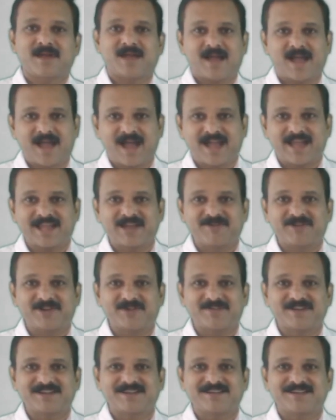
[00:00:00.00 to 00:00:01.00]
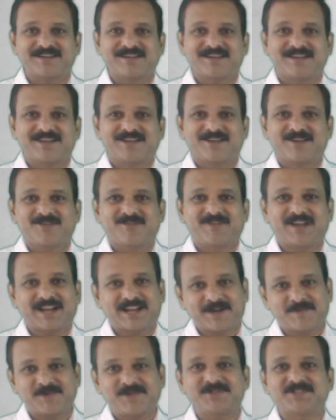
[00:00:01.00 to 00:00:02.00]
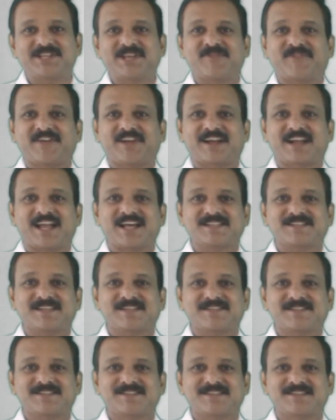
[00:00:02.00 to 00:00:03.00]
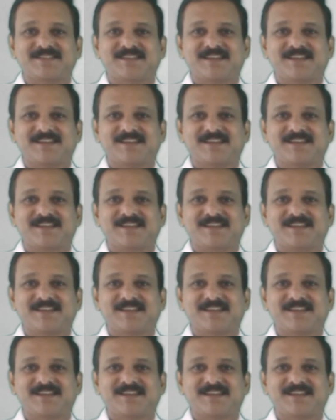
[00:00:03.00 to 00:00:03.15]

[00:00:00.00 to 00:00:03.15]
Hi everyone, welcome to Stephen classes.